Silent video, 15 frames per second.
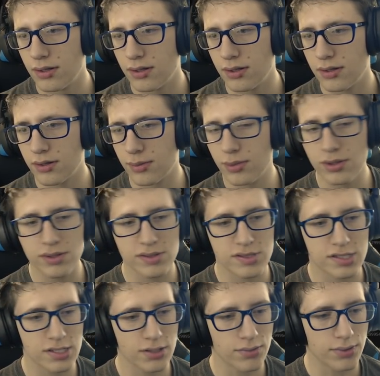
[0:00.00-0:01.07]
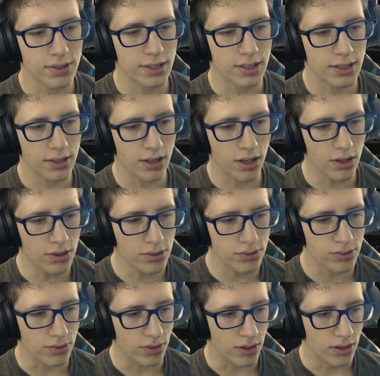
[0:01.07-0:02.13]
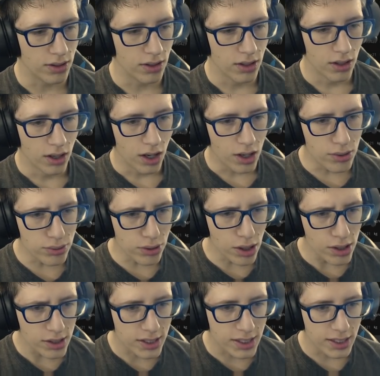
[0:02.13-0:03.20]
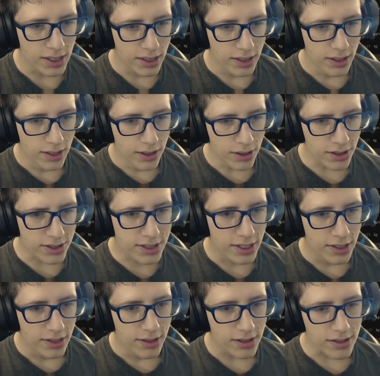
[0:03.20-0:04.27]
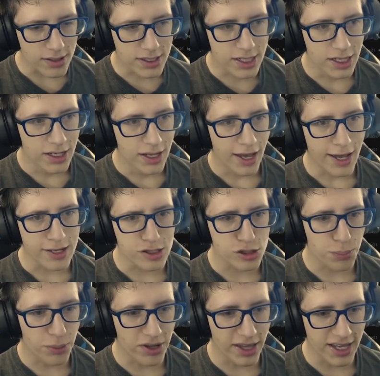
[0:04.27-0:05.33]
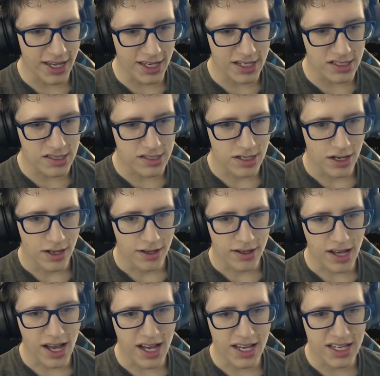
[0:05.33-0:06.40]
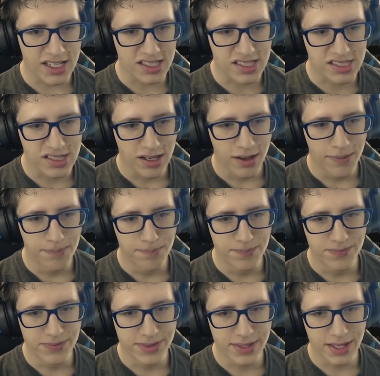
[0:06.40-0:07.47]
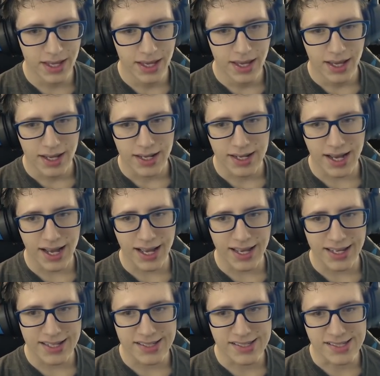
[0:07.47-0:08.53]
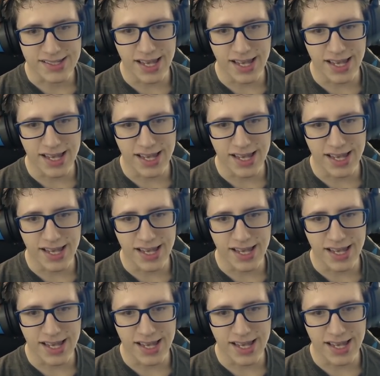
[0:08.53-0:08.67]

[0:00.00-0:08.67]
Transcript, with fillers: The moon is still one... Oh! Oh, look! Look! Look! As planned! Guys! Guys!